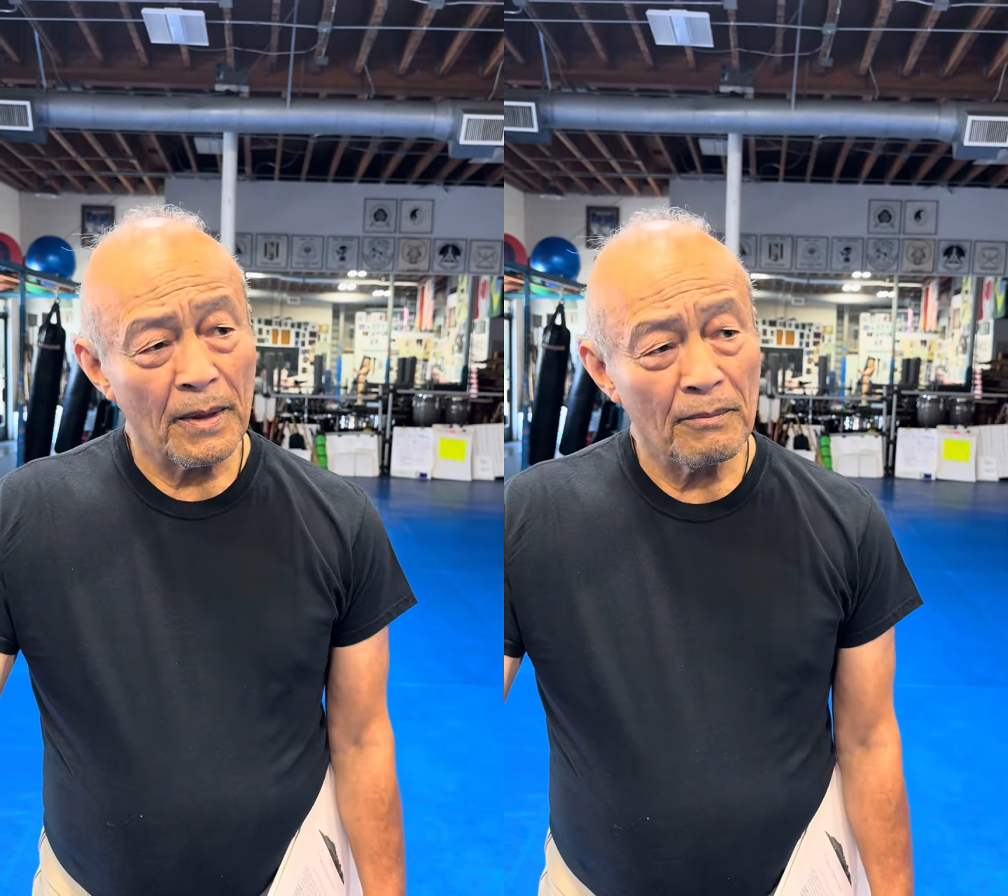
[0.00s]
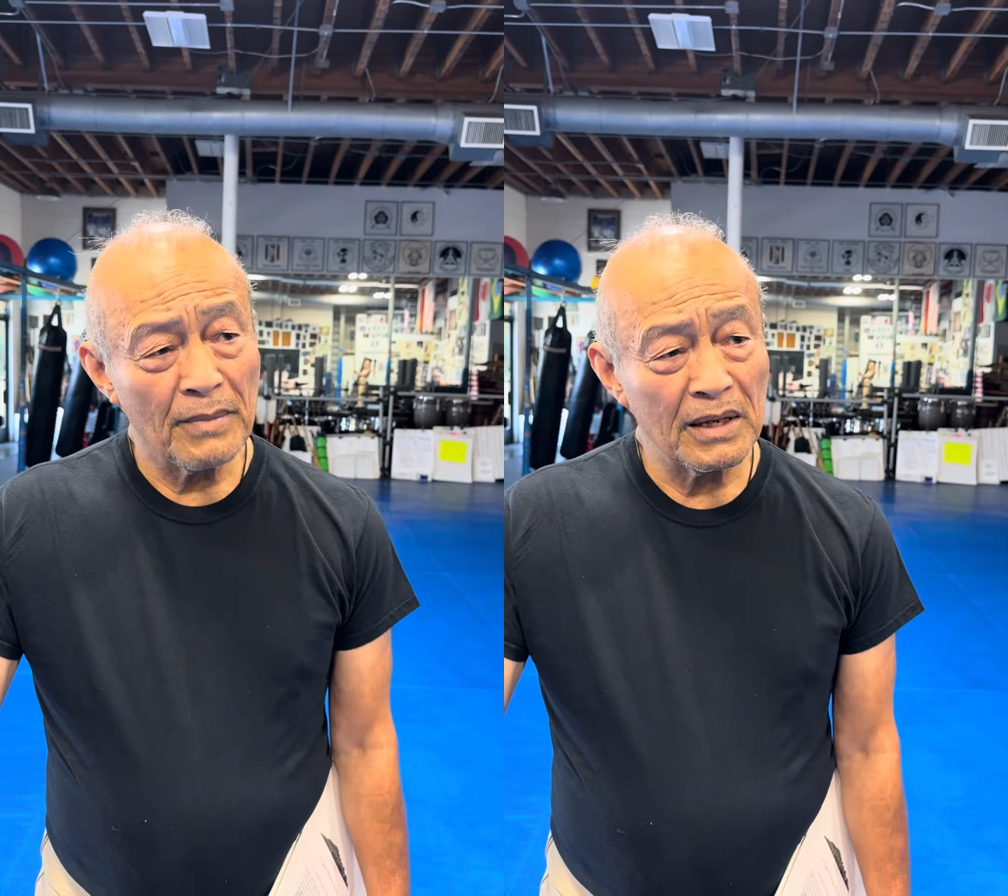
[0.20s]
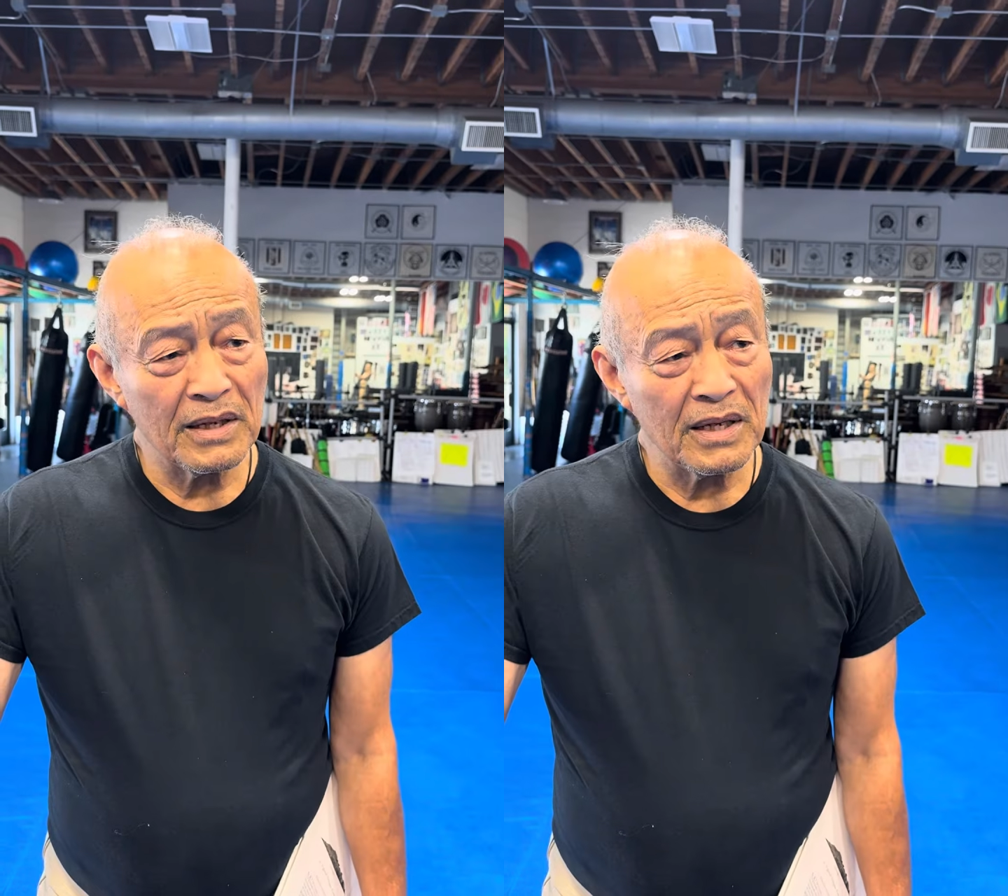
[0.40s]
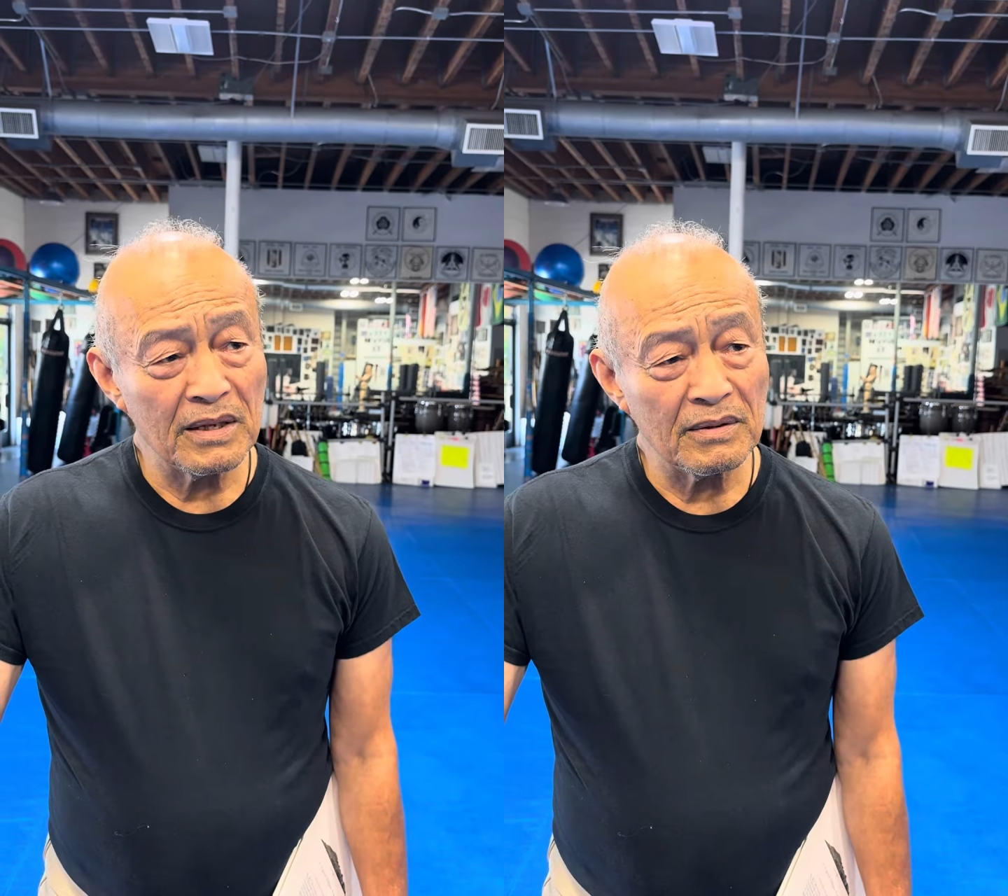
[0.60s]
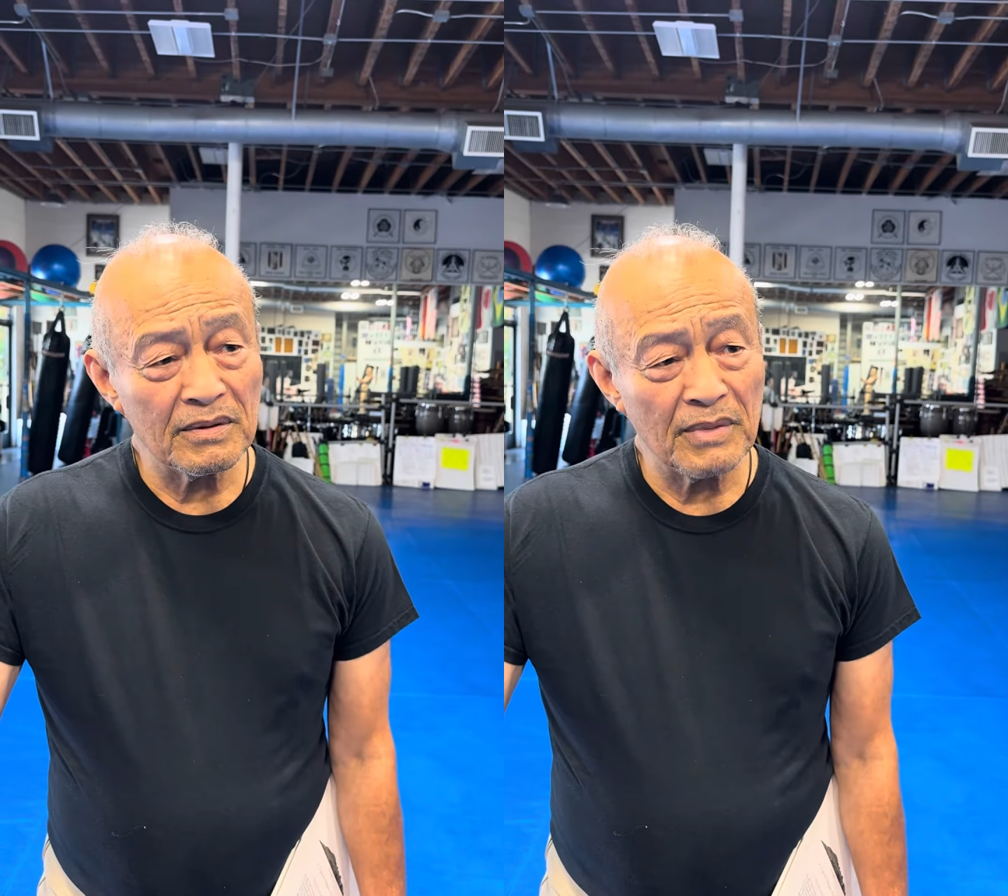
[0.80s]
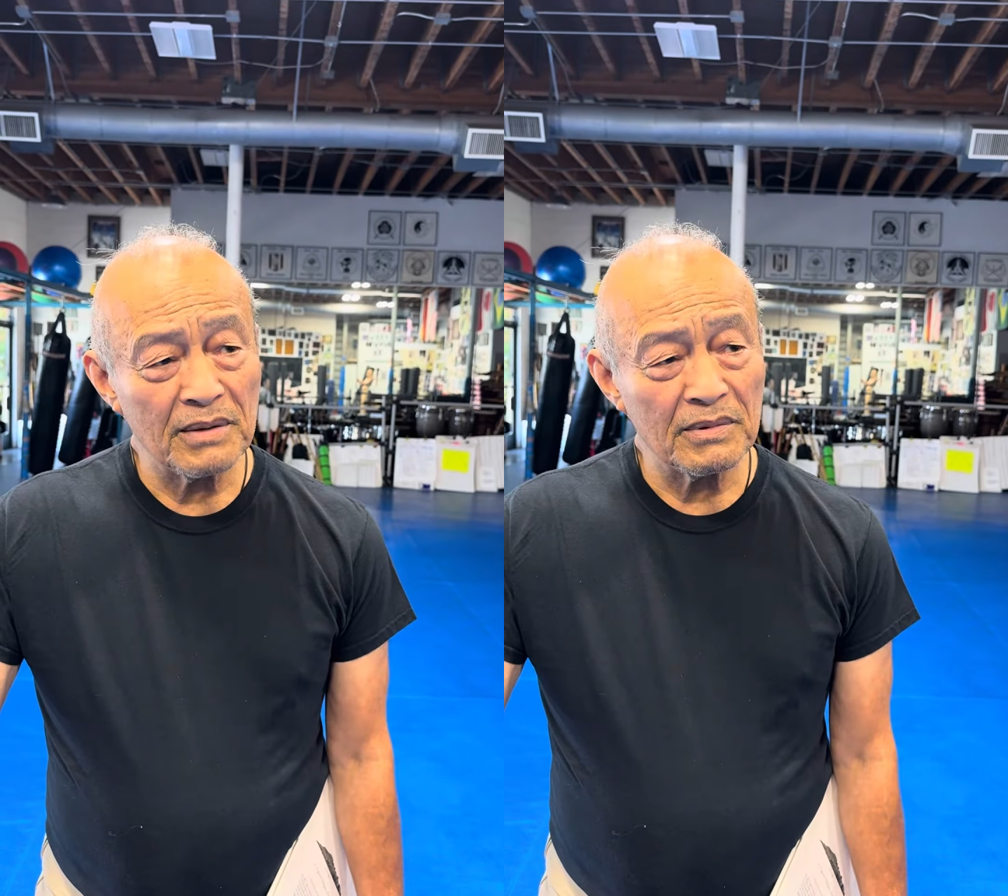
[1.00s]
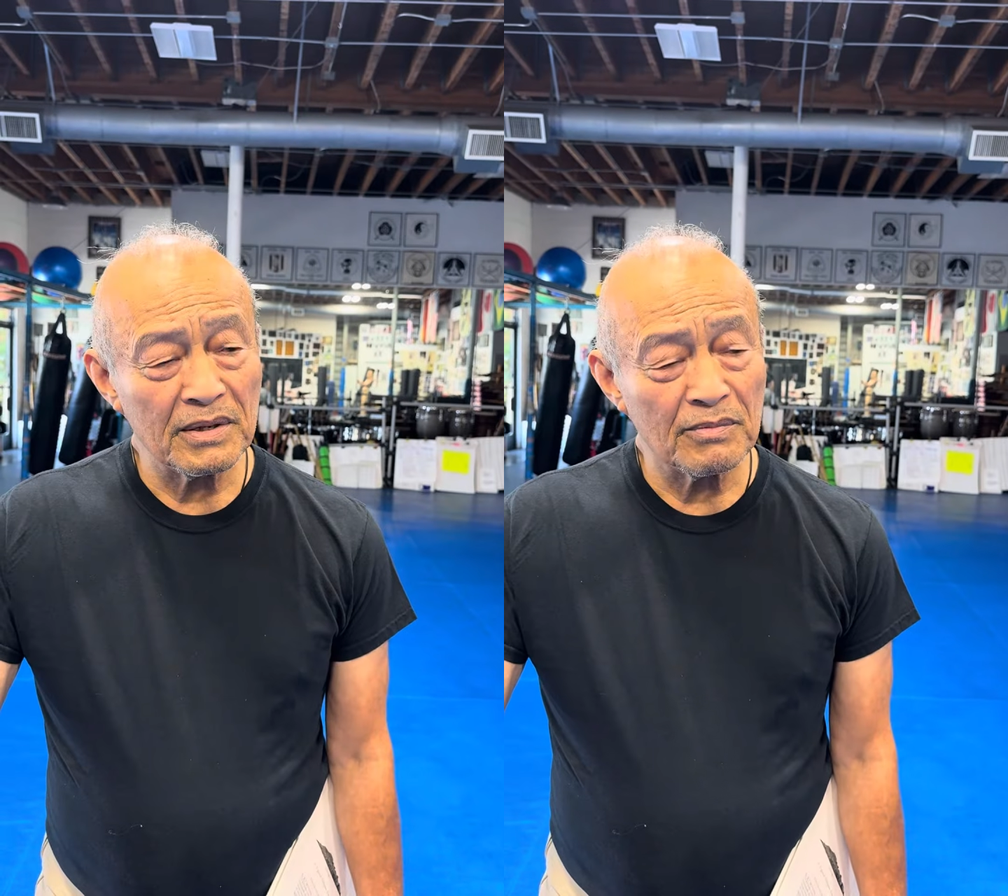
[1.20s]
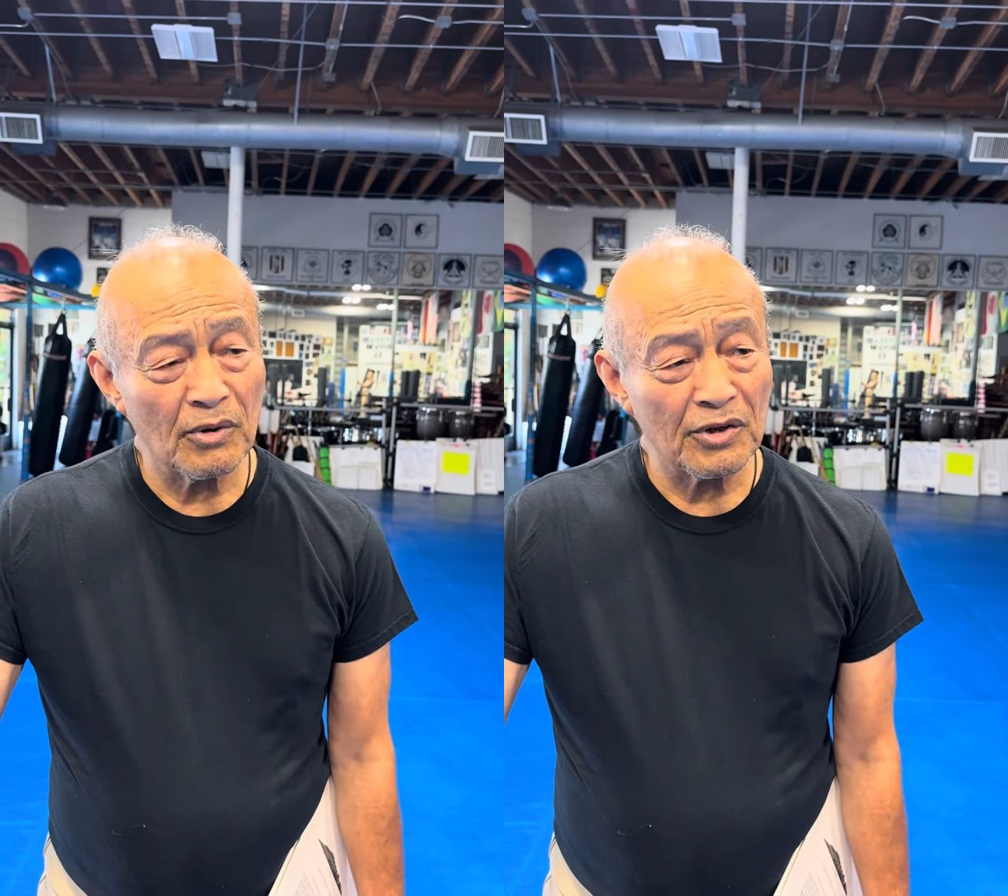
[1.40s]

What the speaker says: Mainly more